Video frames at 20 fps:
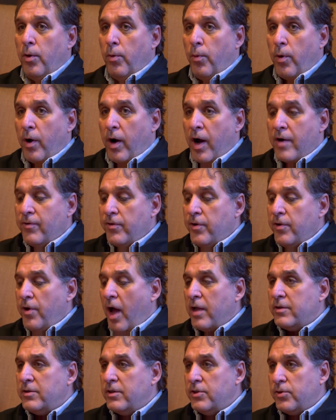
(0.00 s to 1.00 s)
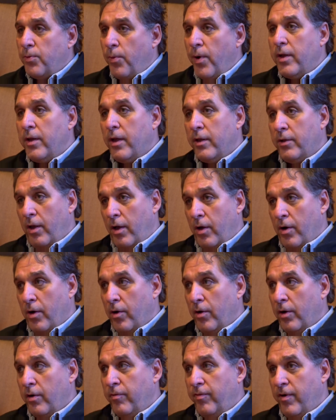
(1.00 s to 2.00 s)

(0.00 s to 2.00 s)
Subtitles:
Wherever the Nazis went in the early